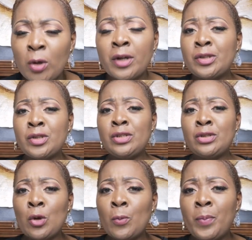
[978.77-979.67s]

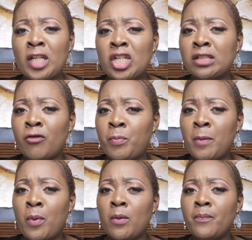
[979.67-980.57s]
took pictures
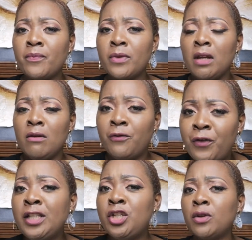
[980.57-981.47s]
of people,
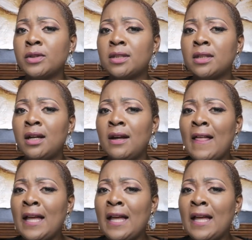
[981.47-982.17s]
videos,